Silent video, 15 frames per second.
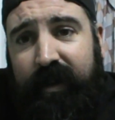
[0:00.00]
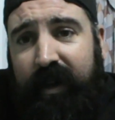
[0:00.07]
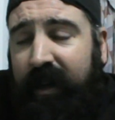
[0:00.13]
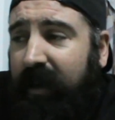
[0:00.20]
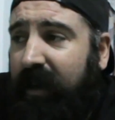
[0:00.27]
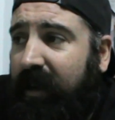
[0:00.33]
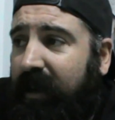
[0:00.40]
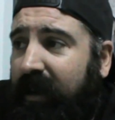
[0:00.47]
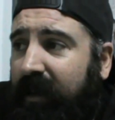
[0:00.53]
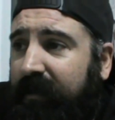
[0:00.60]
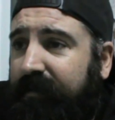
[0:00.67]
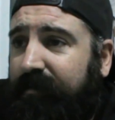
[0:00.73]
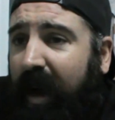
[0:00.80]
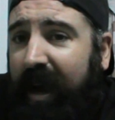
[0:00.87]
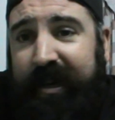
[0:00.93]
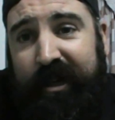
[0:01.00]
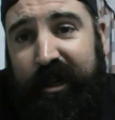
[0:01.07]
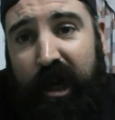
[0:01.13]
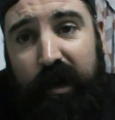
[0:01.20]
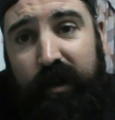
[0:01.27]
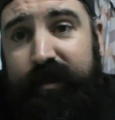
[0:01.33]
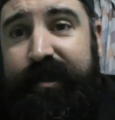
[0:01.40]
I didn't
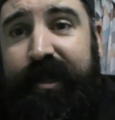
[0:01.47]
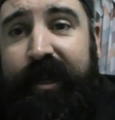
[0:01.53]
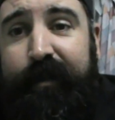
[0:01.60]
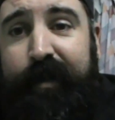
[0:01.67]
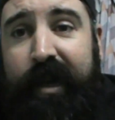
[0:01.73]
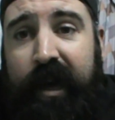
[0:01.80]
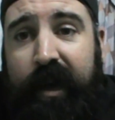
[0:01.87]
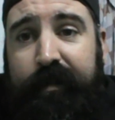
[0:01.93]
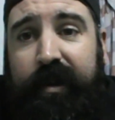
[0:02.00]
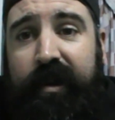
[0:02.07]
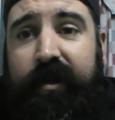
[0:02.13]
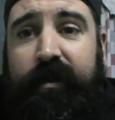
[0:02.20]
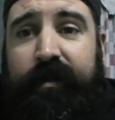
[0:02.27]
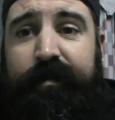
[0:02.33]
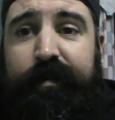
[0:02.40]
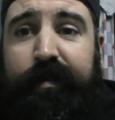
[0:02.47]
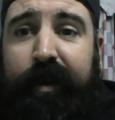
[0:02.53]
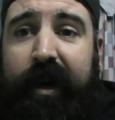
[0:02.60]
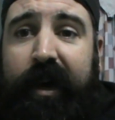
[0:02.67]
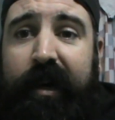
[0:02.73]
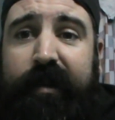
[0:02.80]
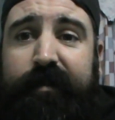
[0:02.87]
know I was going to be happy,
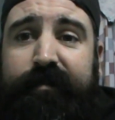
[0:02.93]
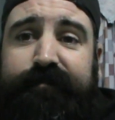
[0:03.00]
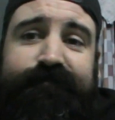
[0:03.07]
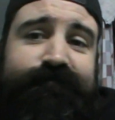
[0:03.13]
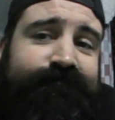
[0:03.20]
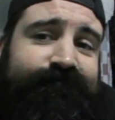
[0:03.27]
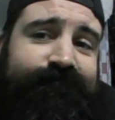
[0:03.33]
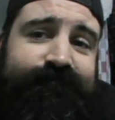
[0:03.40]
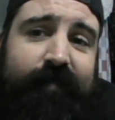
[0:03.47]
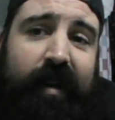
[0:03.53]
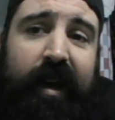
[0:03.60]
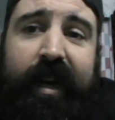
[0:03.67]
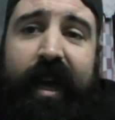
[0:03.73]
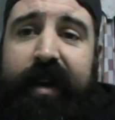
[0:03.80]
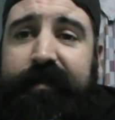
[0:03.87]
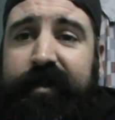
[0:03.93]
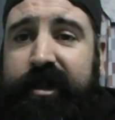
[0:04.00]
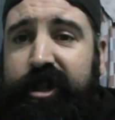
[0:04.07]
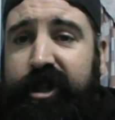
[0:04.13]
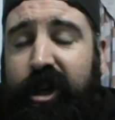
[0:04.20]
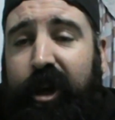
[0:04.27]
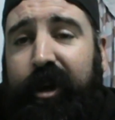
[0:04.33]
but I gave it a
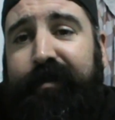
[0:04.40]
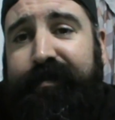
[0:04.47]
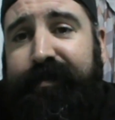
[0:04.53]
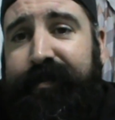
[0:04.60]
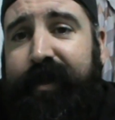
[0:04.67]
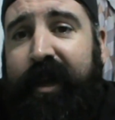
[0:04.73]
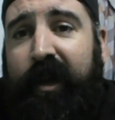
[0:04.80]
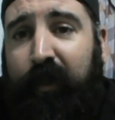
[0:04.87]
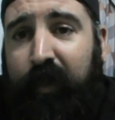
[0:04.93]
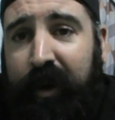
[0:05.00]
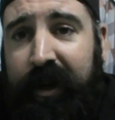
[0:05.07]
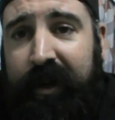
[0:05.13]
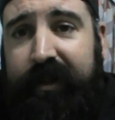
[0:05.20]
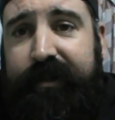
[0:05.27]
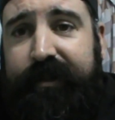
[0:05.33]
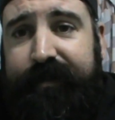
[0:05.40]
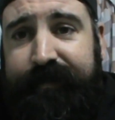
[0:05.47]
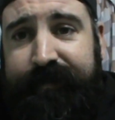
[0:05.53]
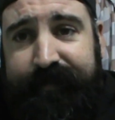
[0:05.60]
shot and it worked.